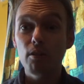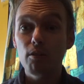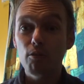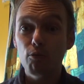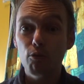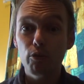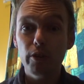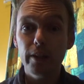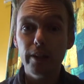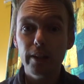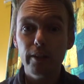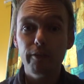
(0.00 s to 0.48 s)

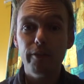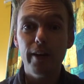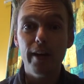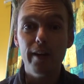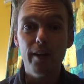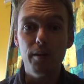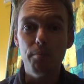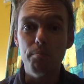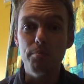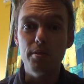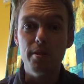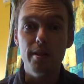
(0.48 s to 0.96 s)
really
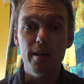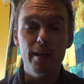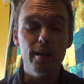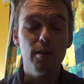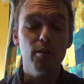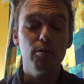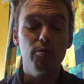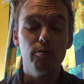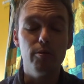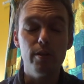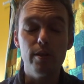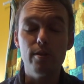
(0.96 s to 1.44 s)
random today,
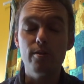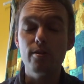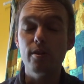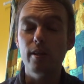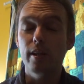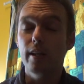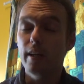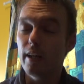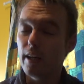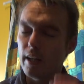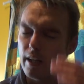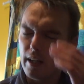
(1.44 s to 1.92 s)
obviously.
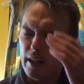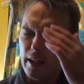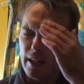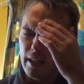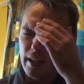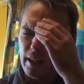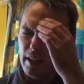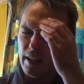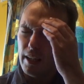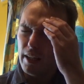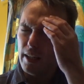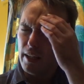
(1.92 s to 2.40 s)

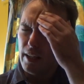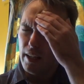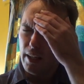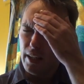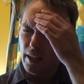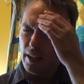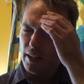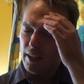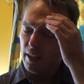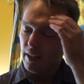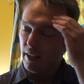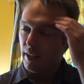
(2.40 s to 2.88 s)

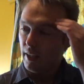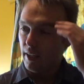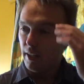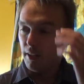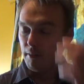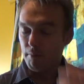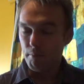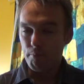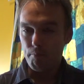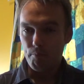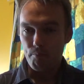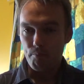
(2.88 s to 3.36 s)
Yeah,